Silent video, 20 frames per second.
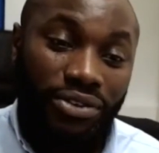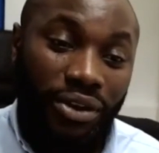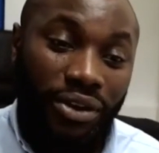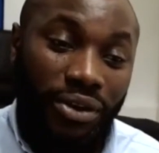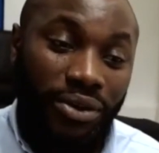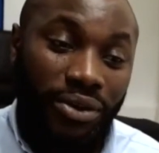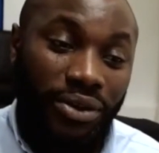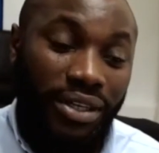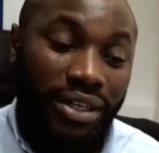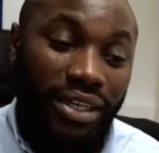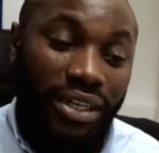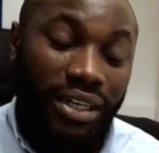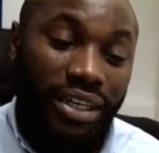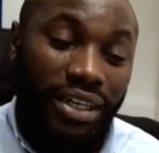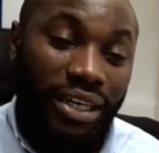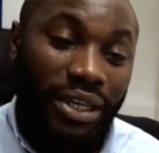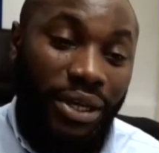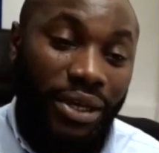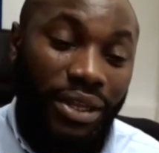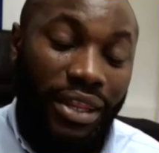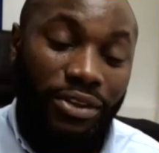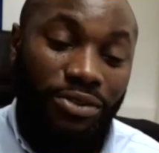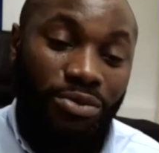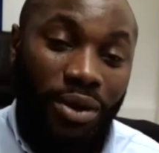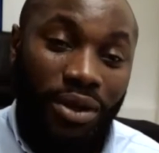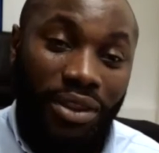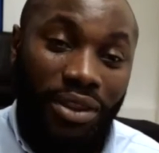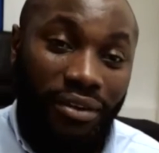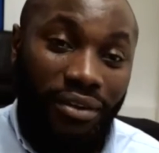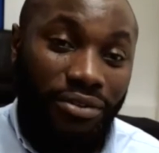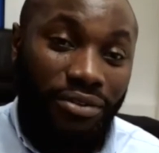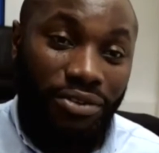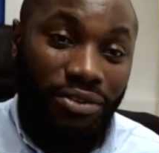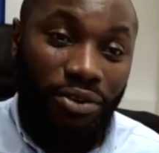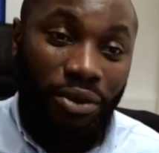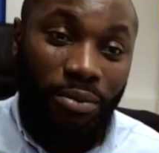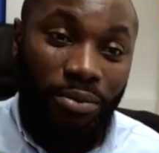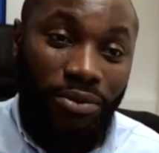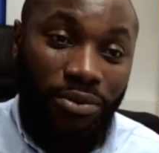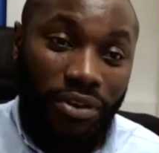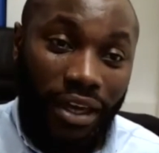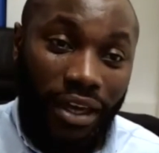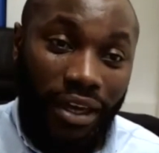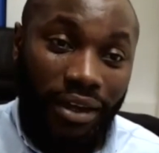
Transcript: So, that's why they've stopped